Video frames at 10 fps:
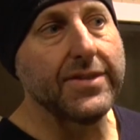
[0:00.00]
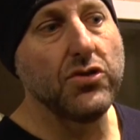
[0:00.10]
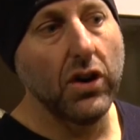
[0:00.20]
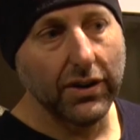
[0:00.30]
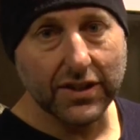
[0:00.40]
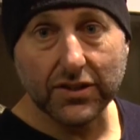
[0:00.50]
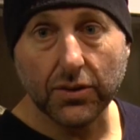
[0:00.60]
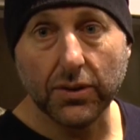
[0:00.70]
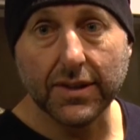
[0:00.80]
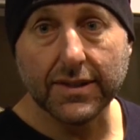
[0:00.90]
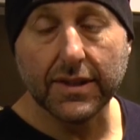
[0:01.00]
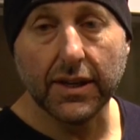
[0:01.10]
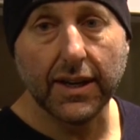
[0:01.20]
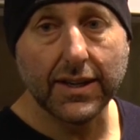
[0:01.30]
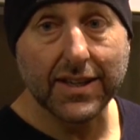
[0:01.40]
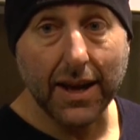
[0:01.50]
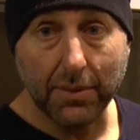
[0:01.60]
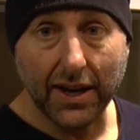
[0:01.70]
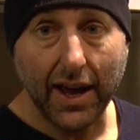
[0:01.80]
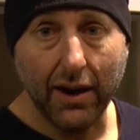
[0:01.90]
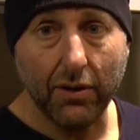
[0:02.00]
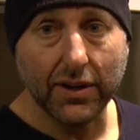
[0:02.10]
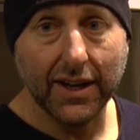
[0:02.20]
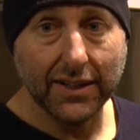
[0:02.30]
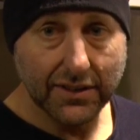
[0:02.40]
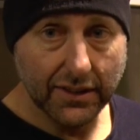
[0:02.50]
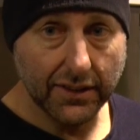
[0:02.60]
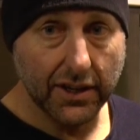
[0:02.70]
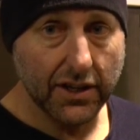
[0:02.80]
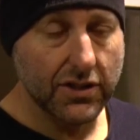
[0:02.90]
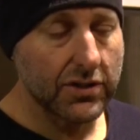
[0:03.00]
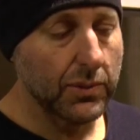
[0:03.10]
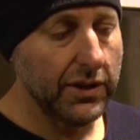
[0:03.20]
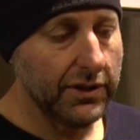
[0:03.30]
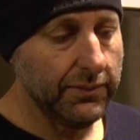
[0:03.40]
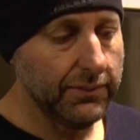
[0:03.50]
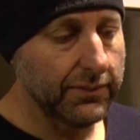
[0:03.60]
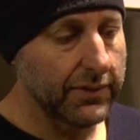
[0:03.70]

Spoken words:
Not as good as the Damon Howard Hunter that I used to own.